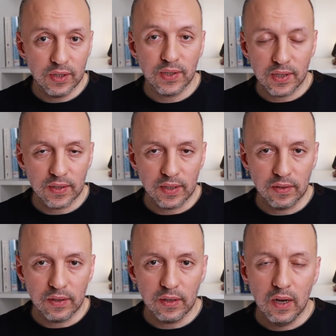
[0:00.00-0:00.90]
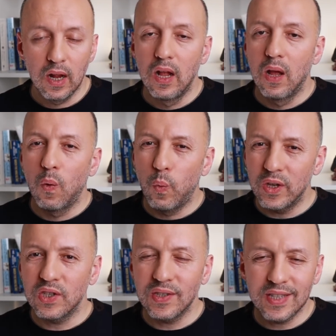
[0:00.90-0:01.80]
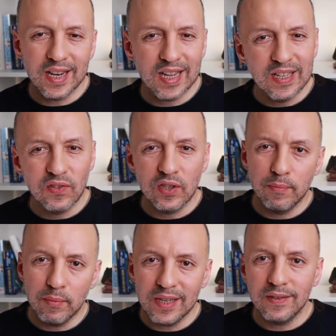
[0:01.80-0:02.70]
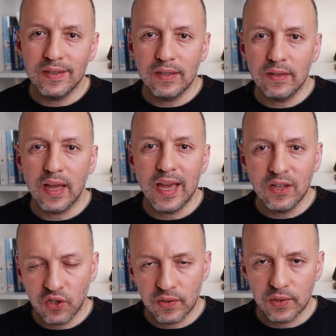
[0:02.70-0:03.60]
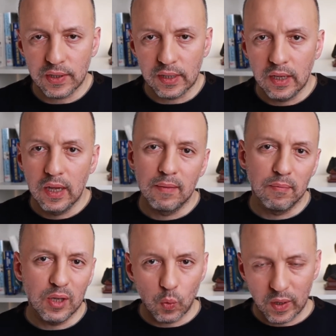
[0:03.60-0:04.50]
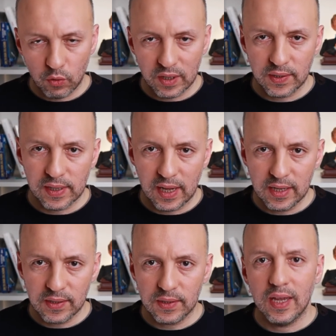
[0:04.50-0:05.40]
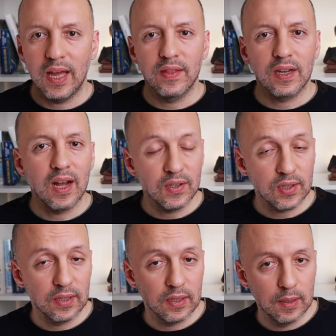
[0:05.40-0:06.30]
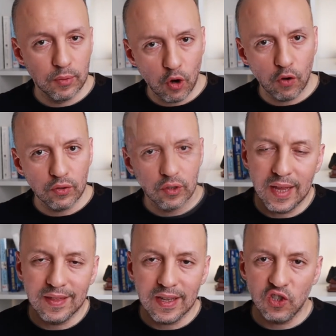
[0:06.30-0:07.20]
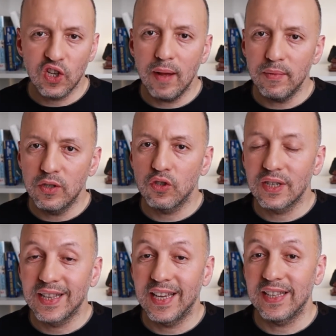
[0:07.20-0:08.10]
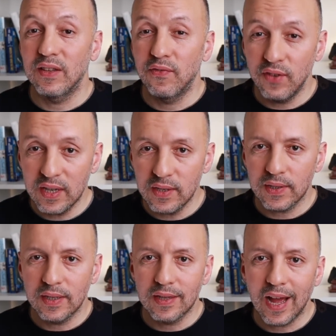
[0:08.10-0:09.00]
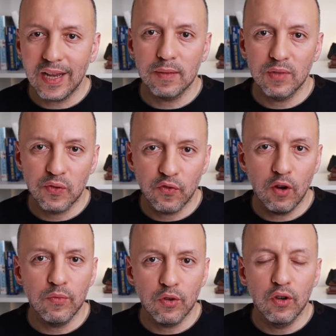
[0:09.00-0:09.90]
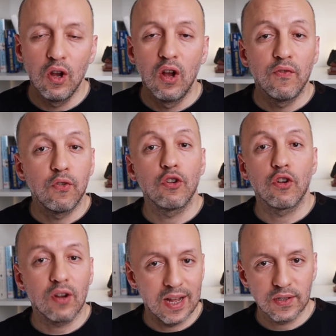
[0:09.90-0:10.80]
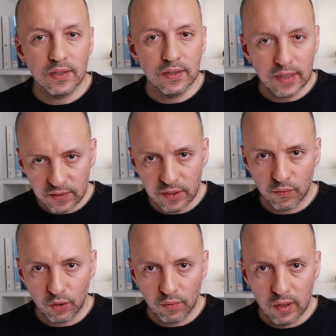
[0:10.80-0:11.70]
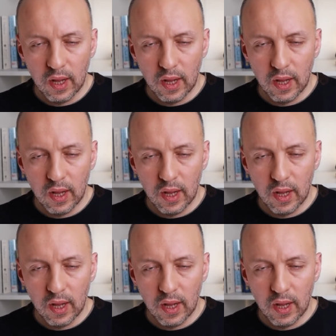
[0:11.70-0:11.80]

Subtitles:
Visa Center, which is that intermediate agency between USCIS and the consulate abroad, and their job is to collect the fees and documents from you for your consulate interview.